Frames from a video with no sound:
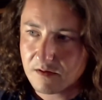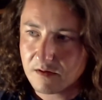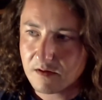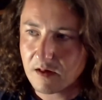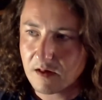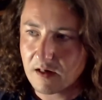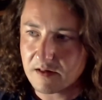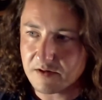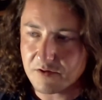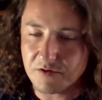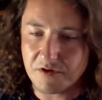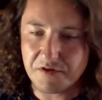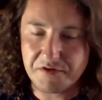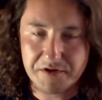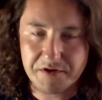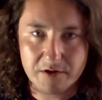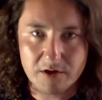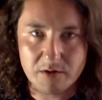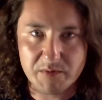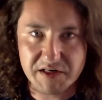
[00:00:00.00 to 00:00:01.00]
I knew the
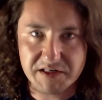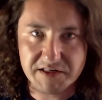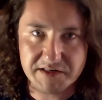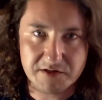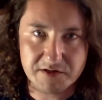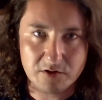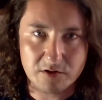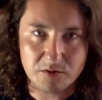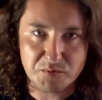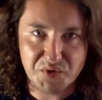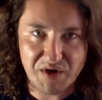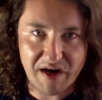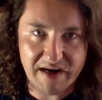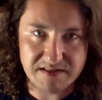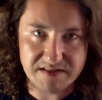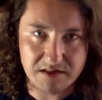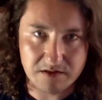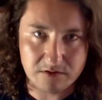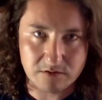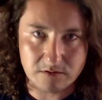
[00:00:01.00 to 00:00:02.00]
theory, but I didn't know the
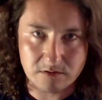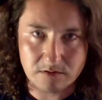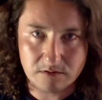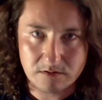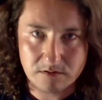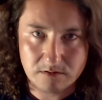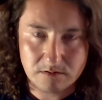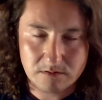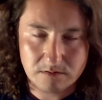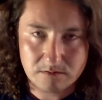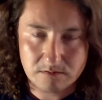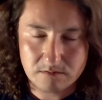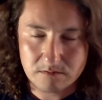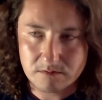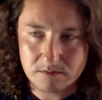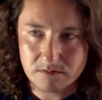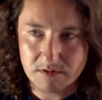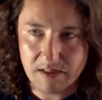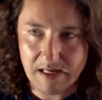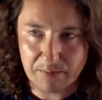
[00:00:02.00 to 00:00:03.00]
practical
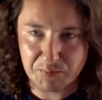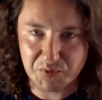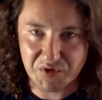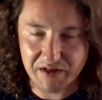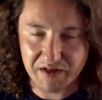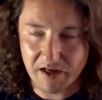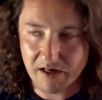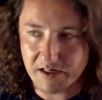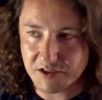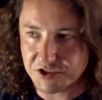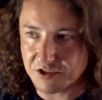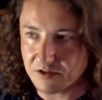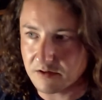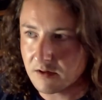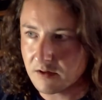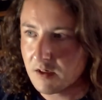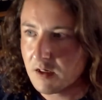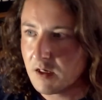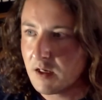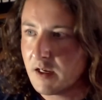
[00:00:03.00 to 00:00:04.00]
application.
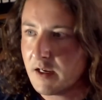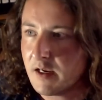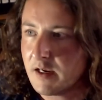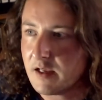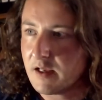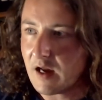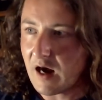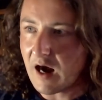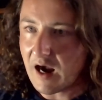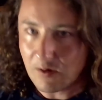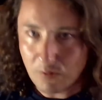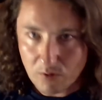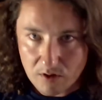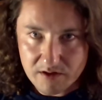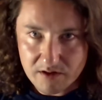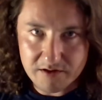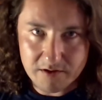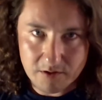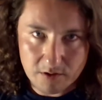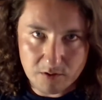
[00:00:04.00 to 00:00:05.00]
I
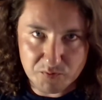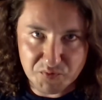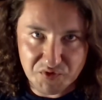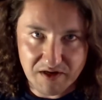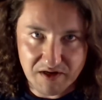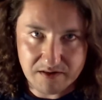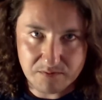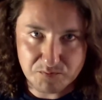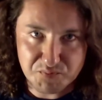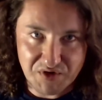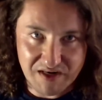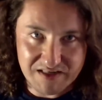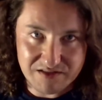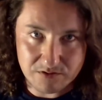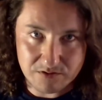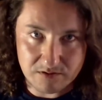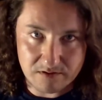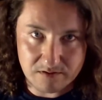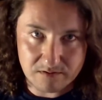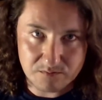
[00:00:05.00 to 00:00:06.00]
wanted to know the
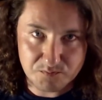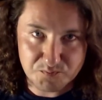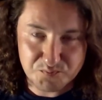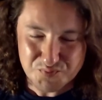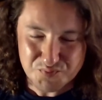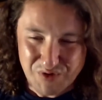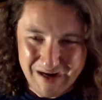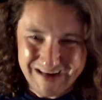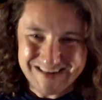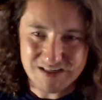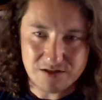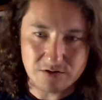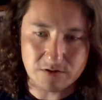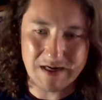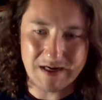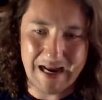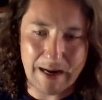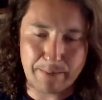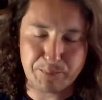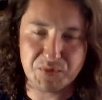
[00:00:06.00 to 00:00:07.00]
practical
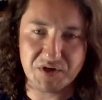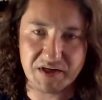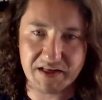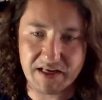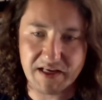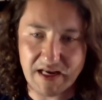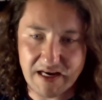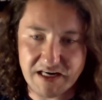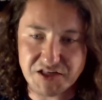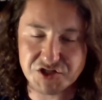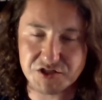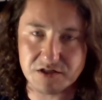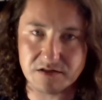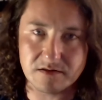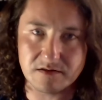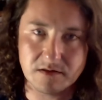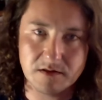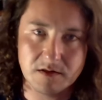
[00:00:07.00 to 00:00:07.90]
application.